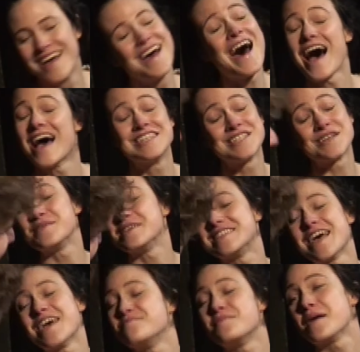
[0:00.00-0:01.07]
loves
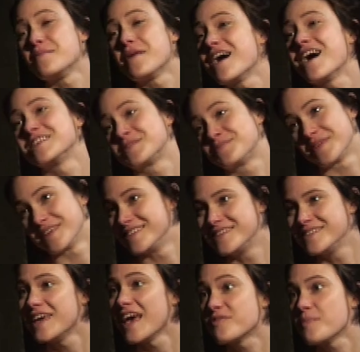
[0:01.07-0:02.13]
Jessica. And in